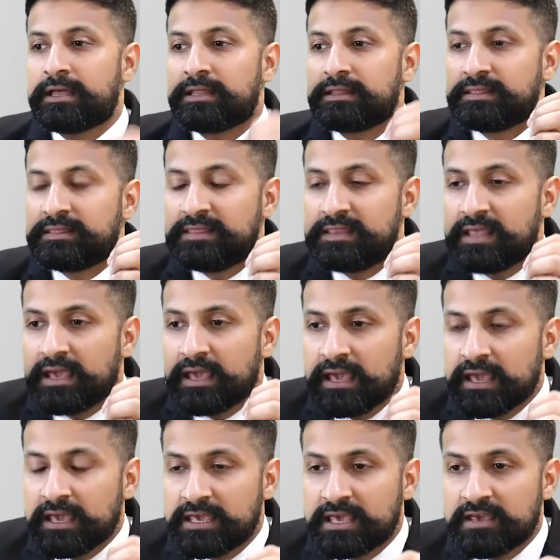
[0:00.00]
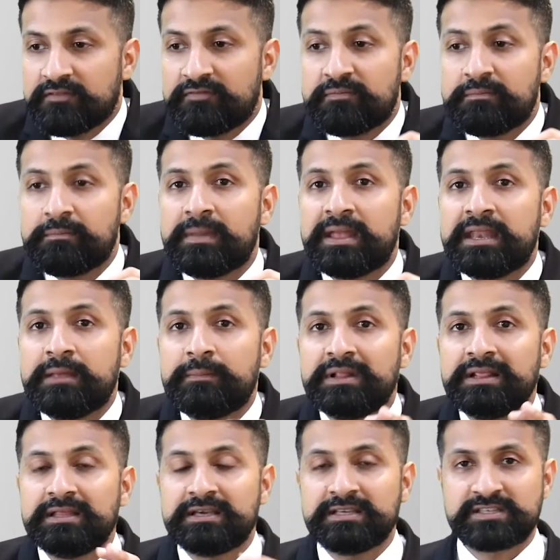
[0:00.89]
They give
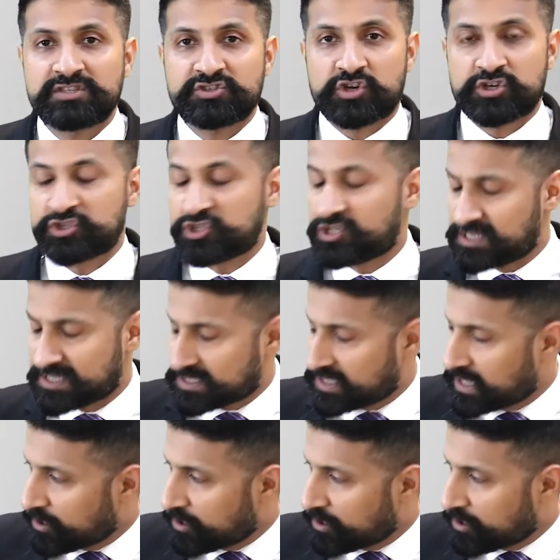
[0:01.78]
minimal instructions.